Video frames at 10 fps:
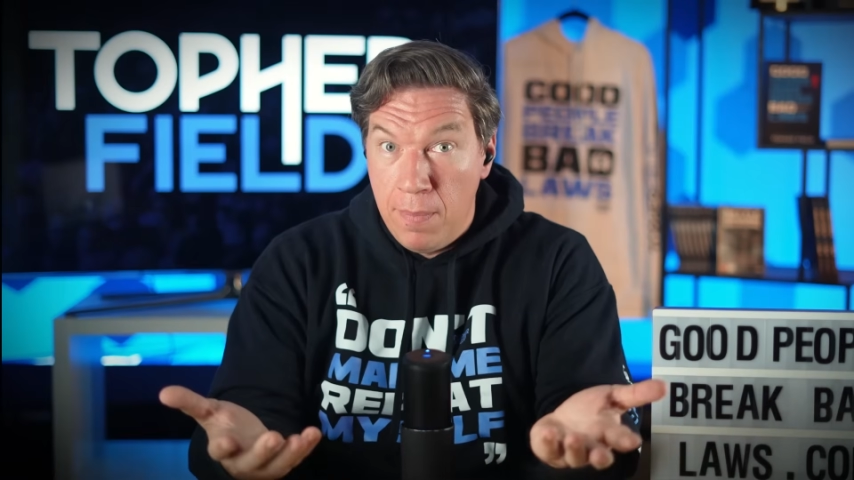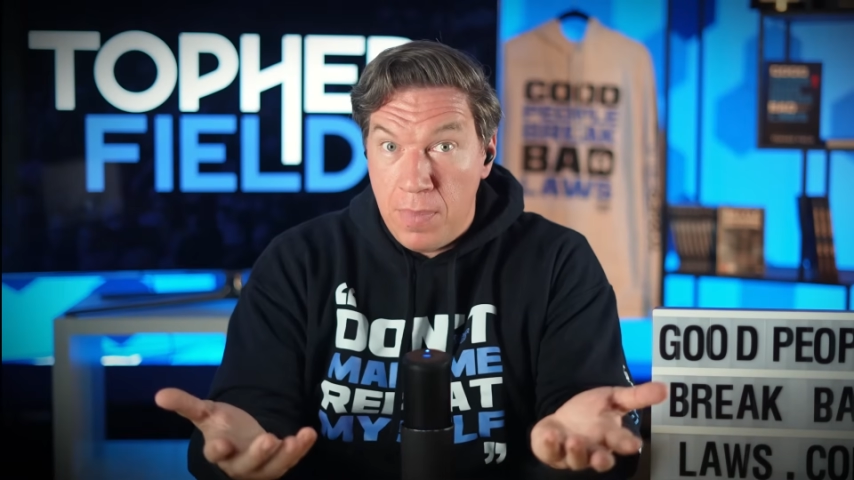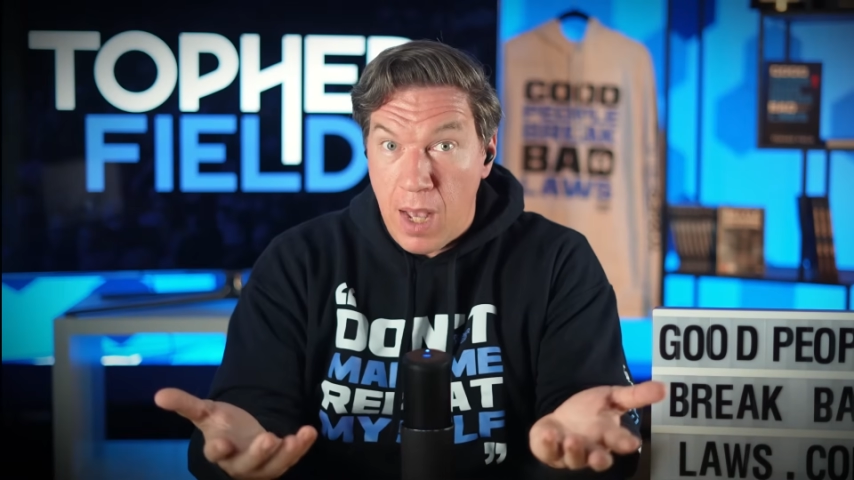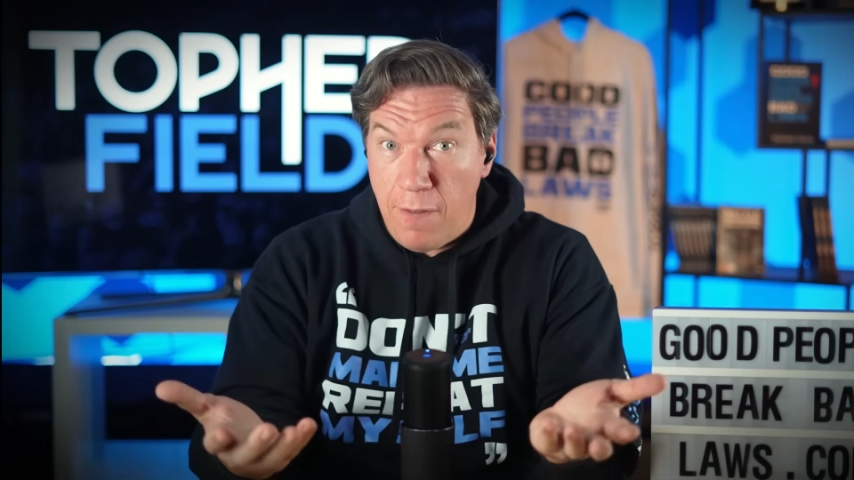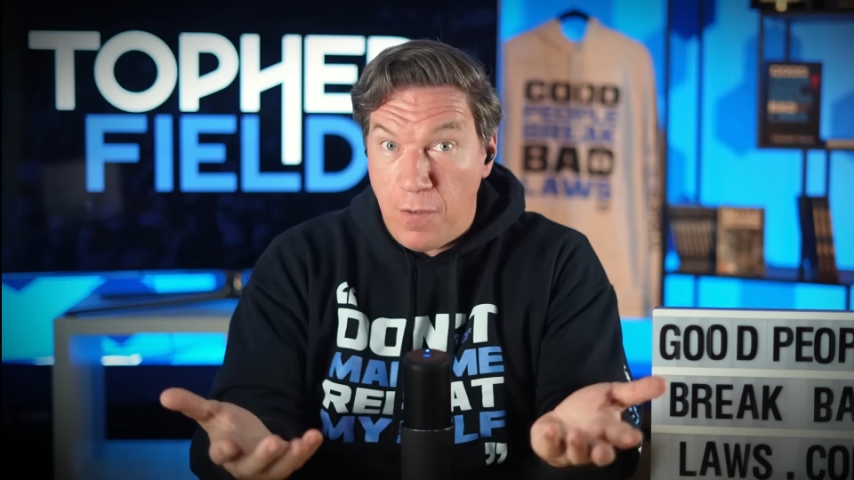
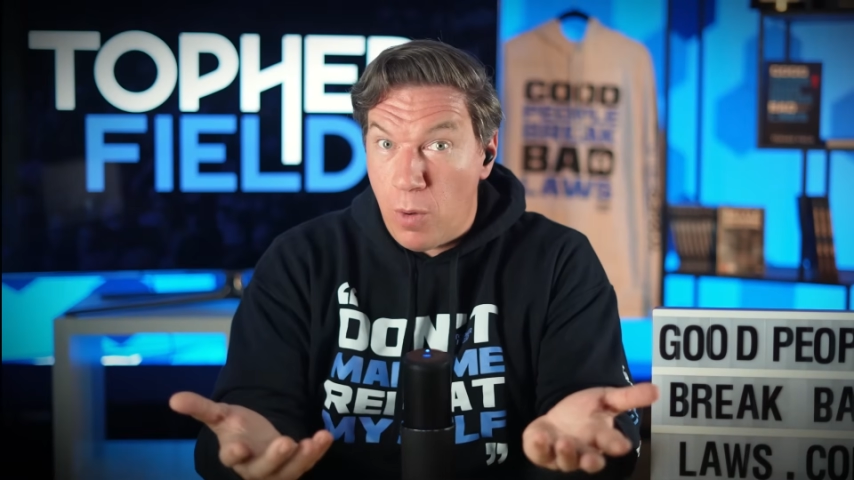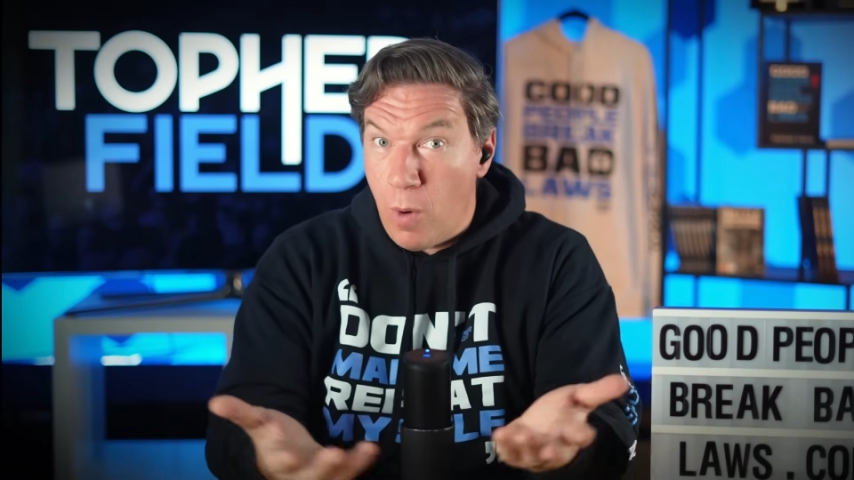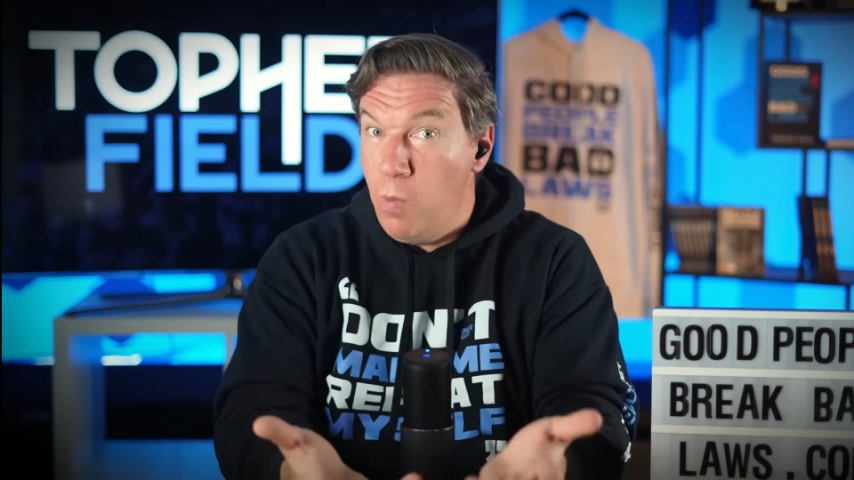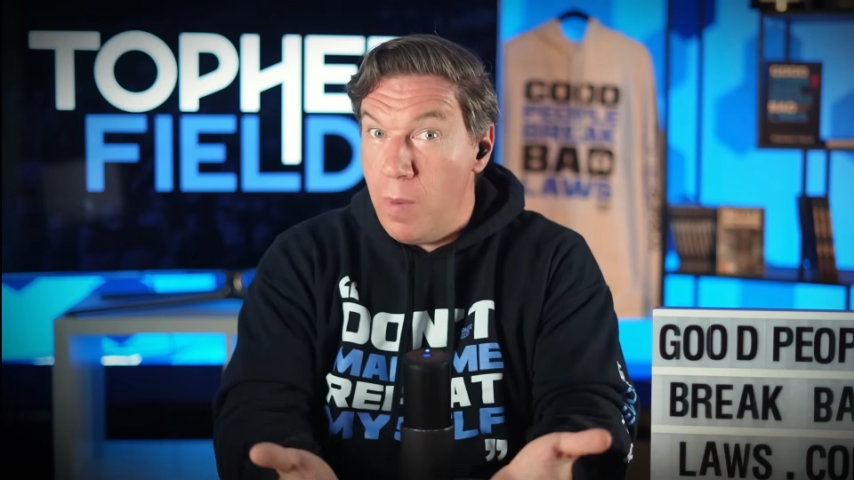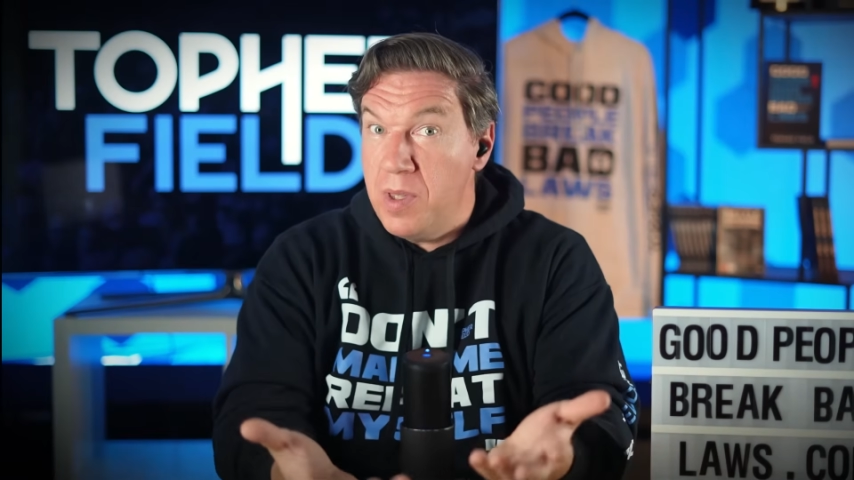And if you're a
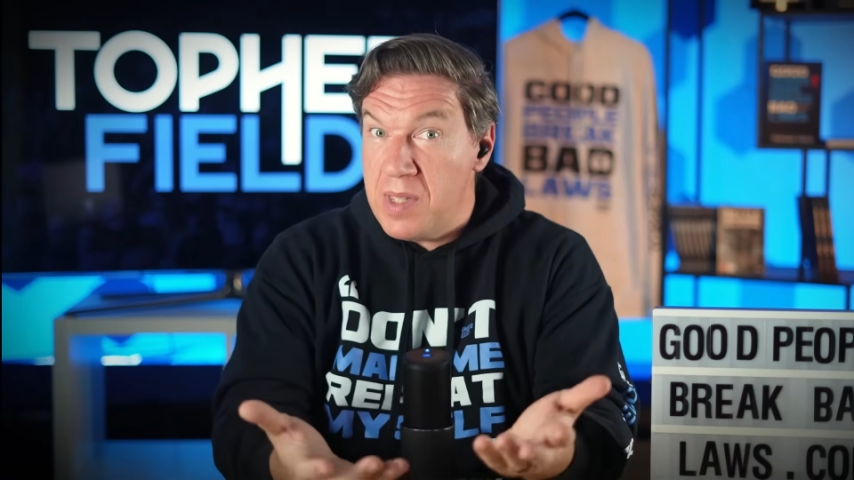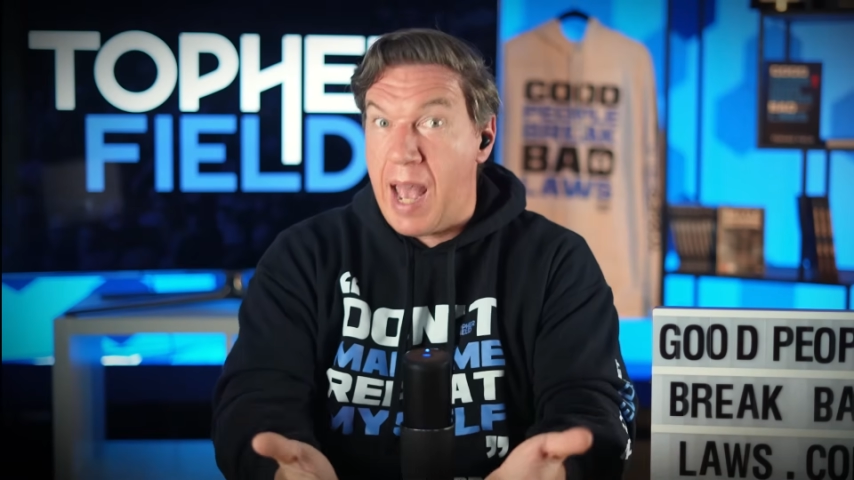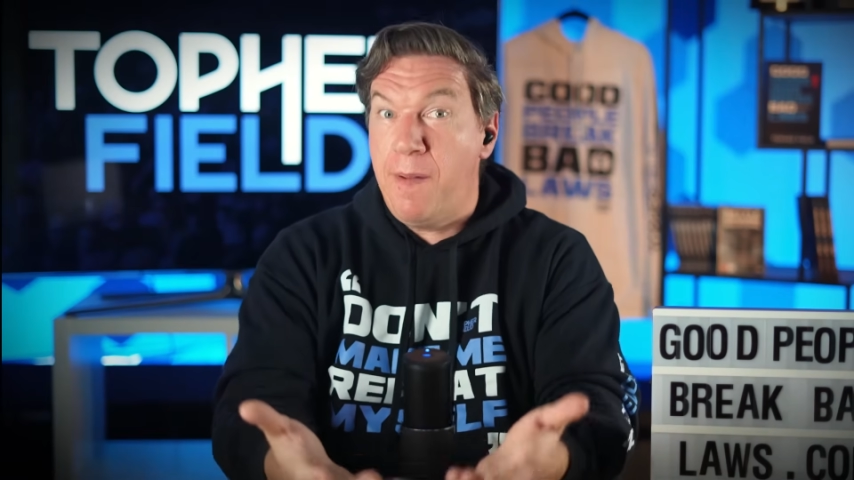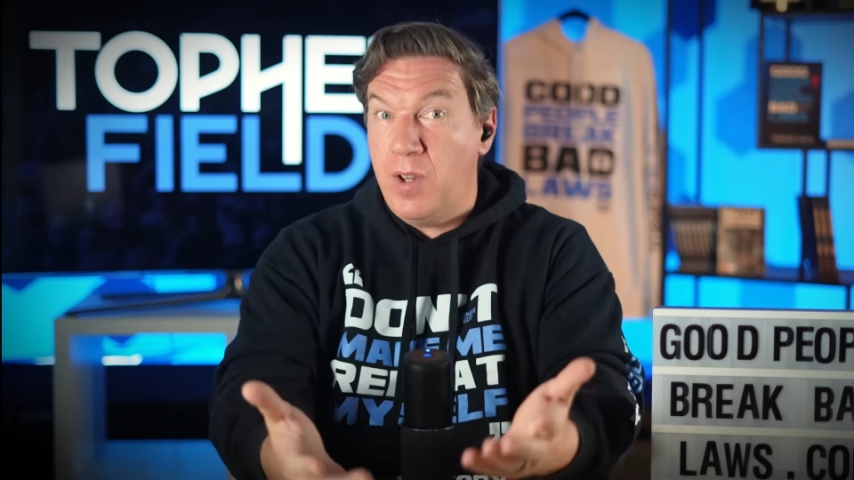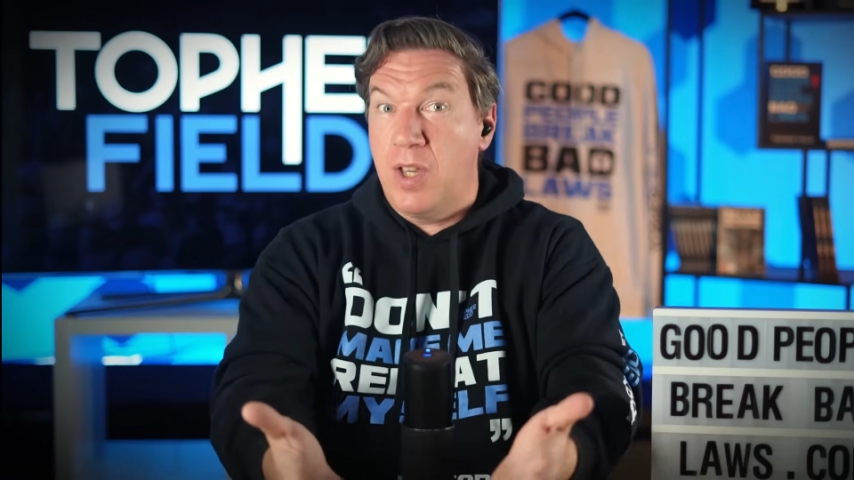women's
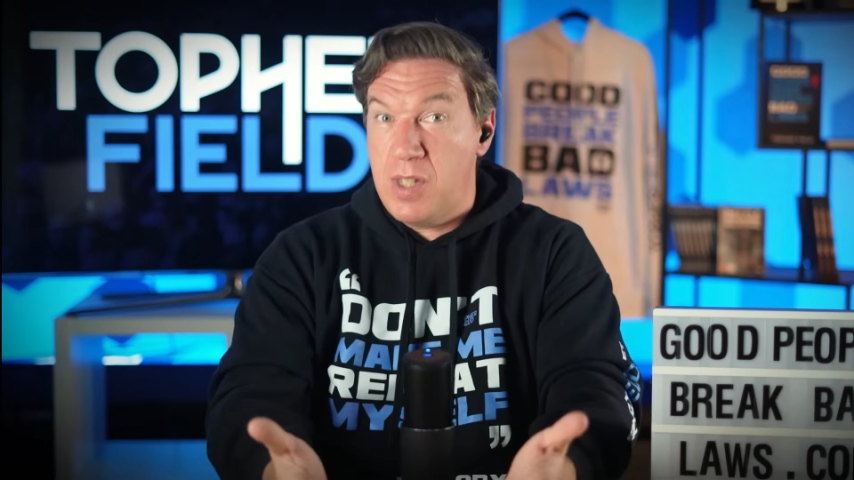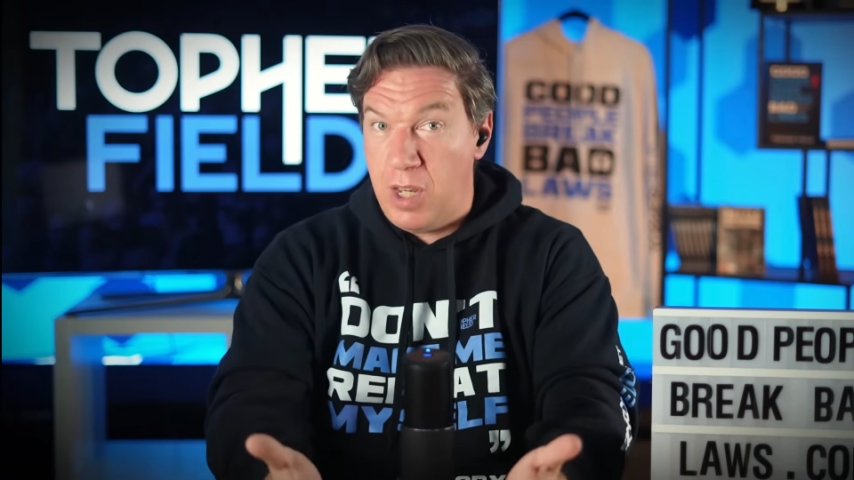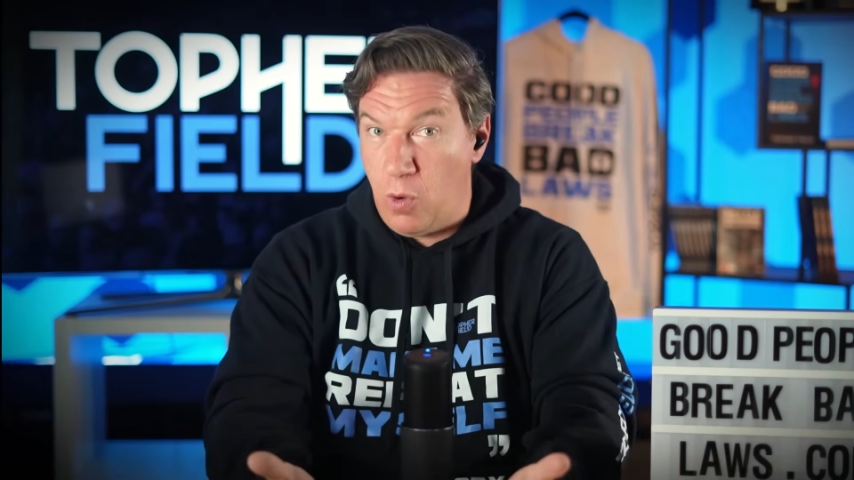advocacy